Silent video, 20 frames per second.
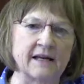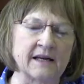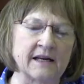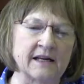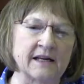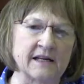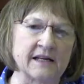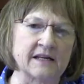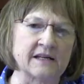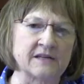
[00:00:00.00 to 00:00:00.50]

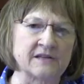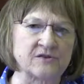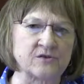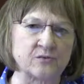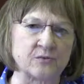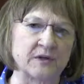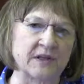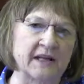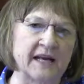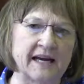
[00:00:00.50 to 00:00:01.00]
it
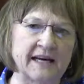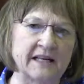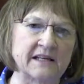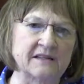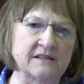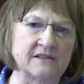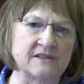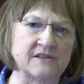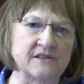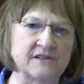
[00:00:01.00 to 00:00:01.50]
is
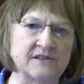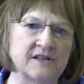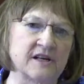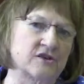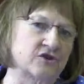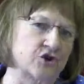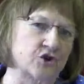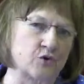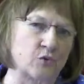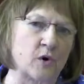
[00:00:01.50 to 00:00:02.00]
related to
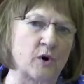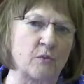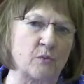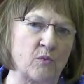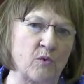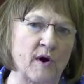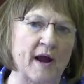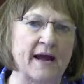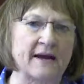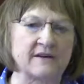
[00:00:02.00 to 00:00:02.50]
social work
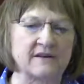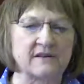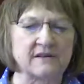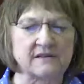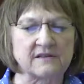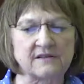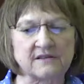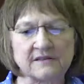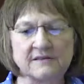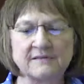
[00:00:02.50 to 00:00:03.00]

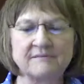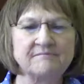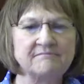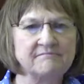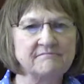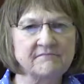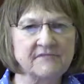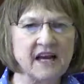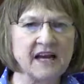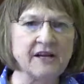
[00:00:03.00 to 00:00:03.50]
practice.
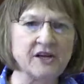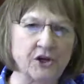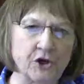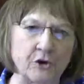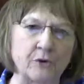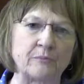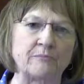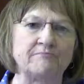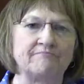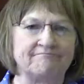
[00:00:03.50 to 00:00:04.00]
Thank
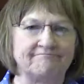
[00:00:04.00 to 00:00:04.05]
you.